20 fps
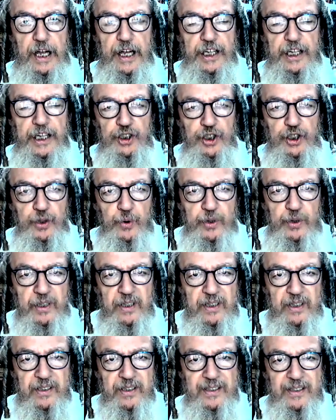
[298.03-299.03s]
a Jew
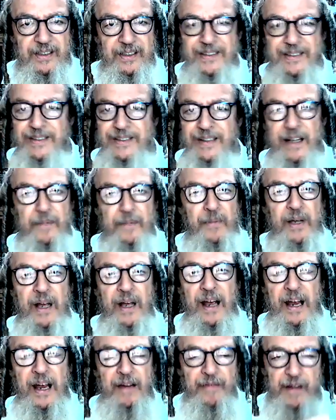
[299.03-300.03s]
that does, does not
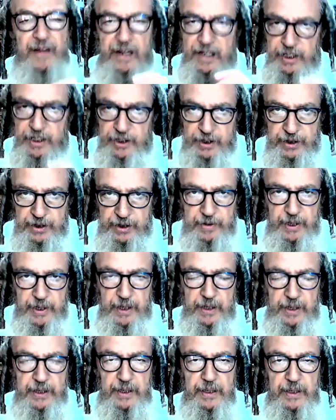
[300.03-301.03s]
behave like
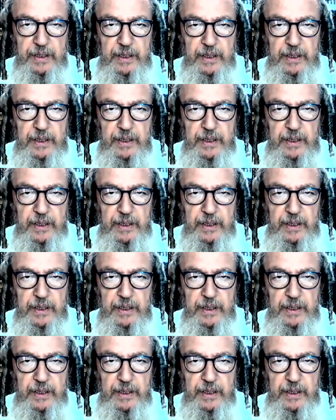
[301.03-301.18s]
Israeli